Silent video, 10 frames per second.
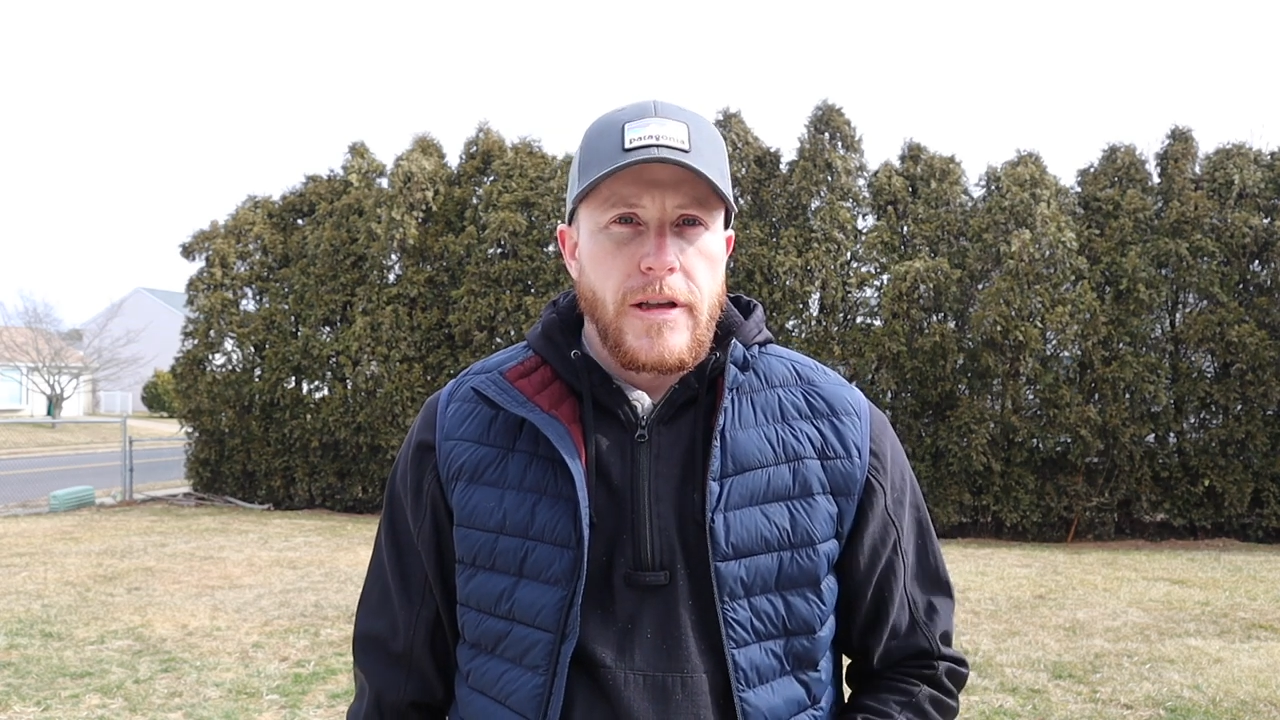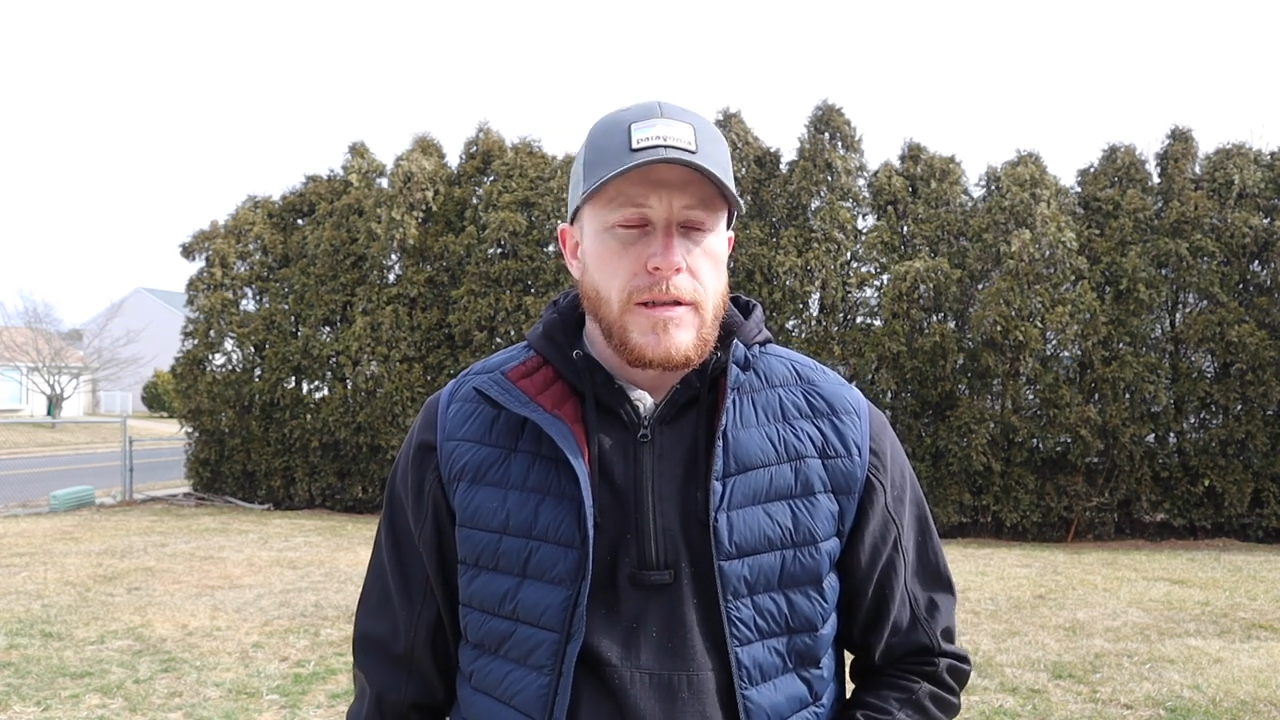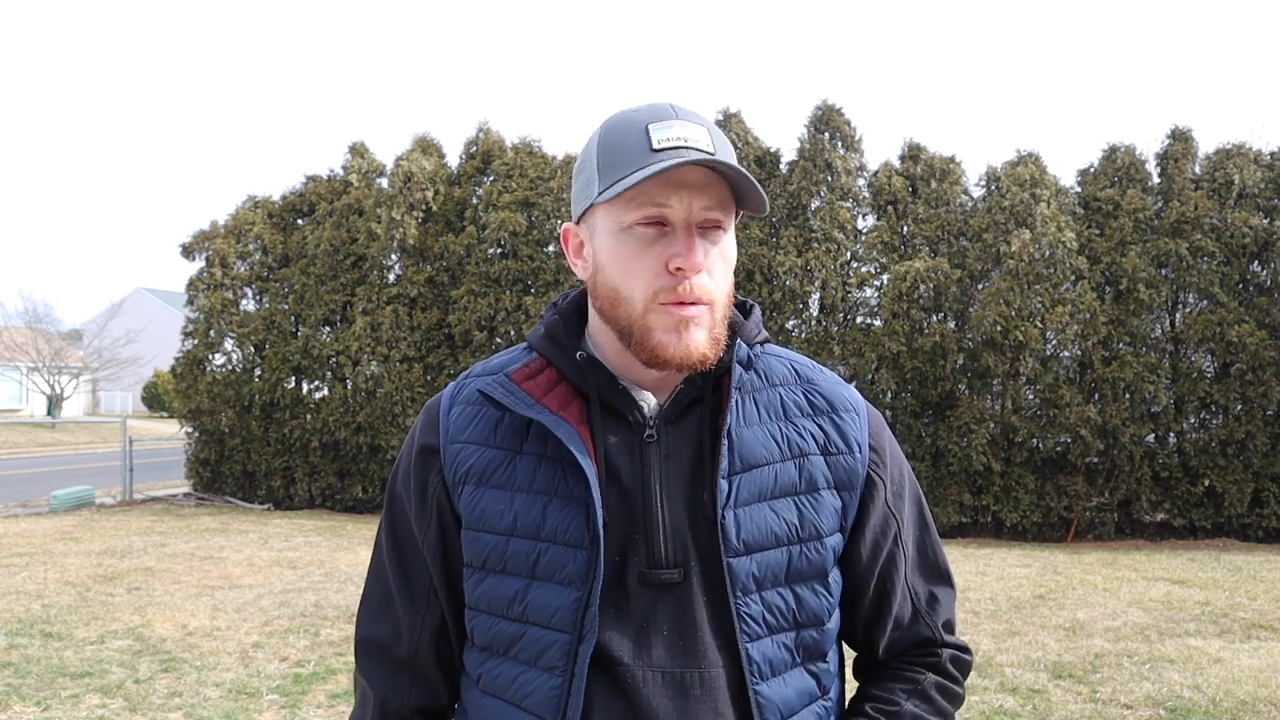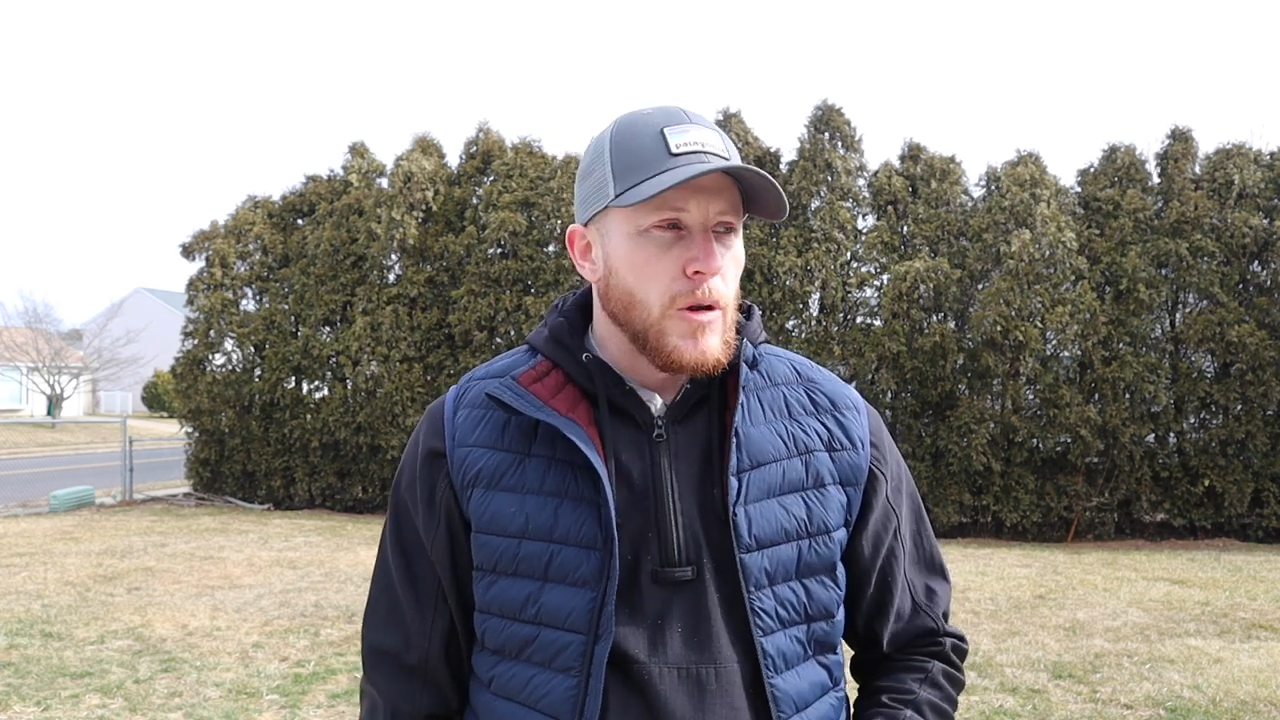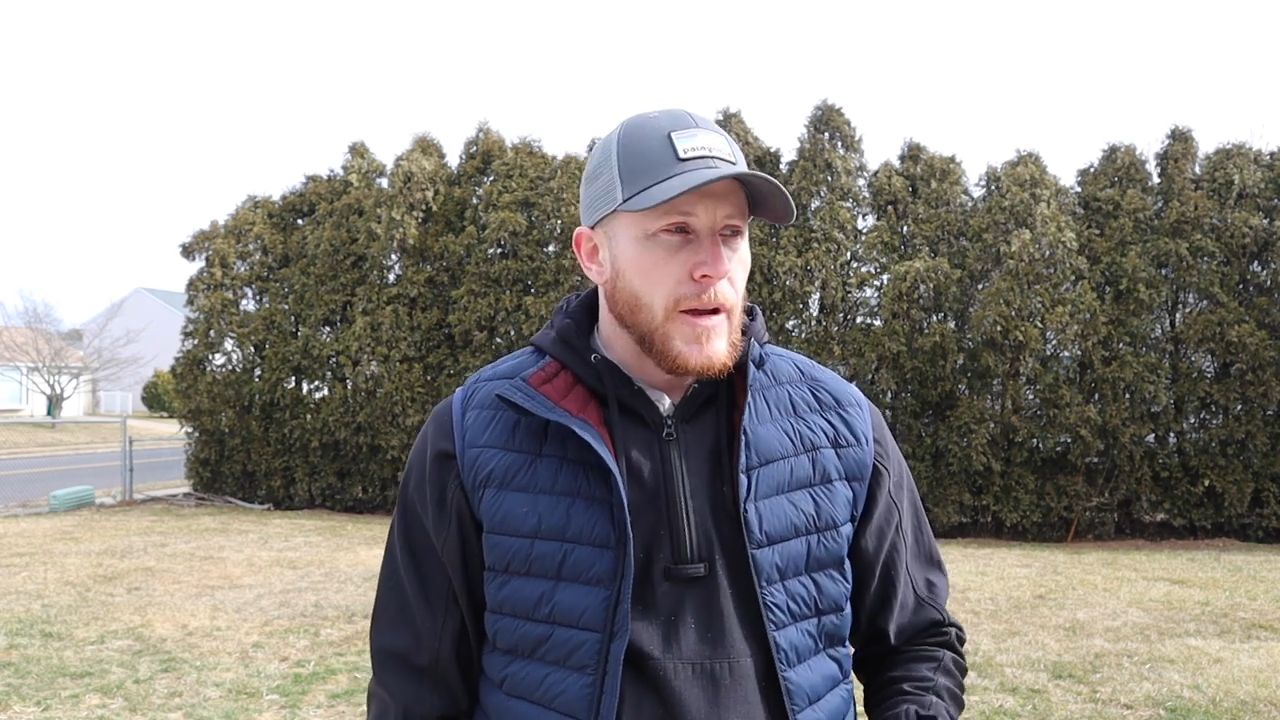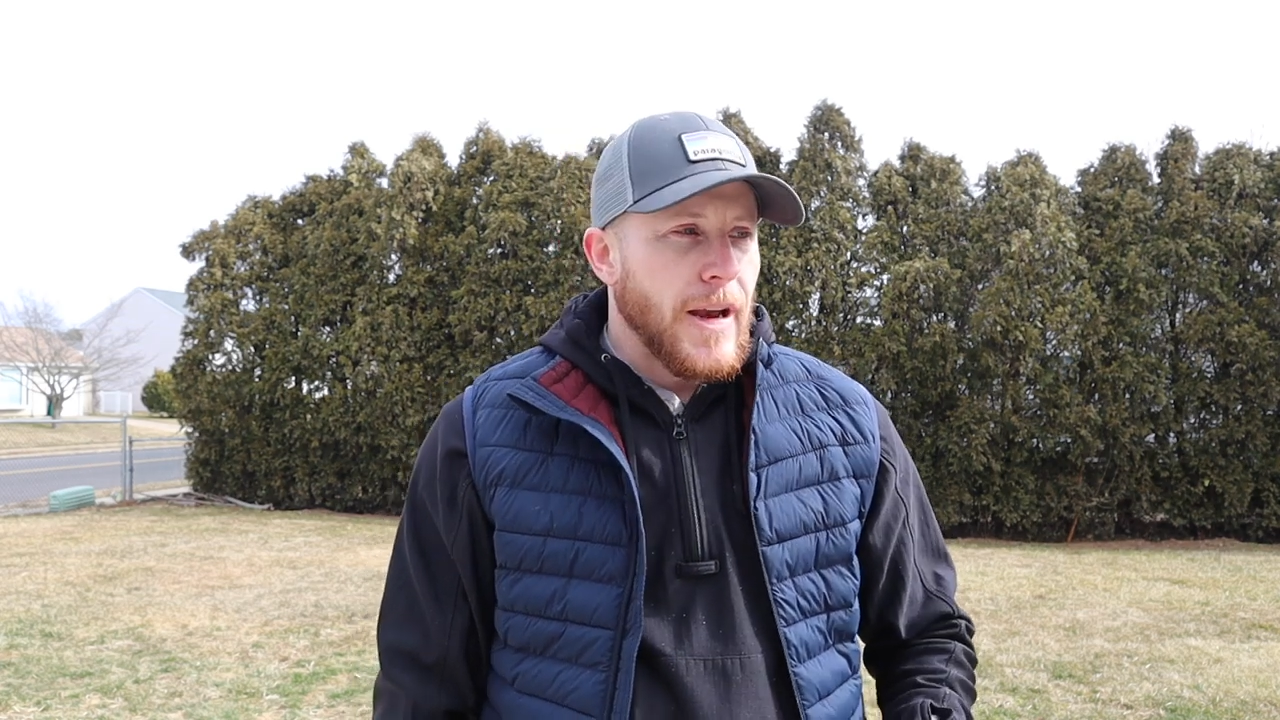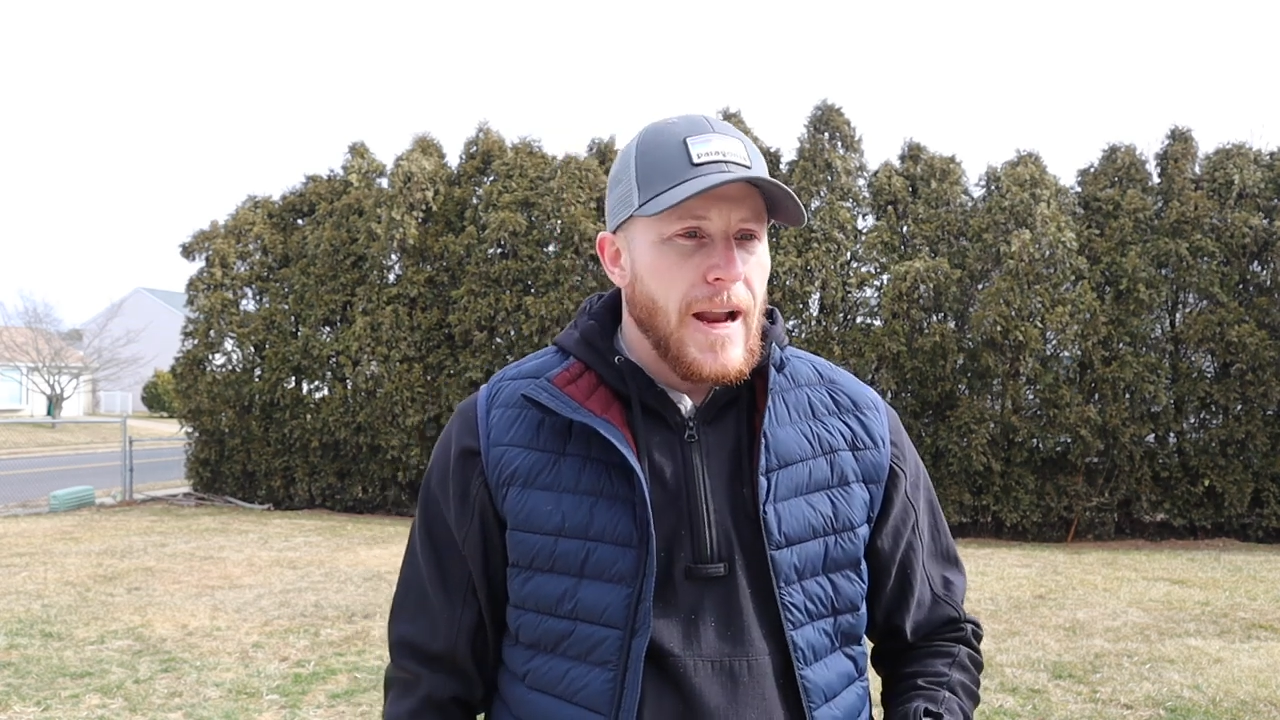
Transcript: That's more like a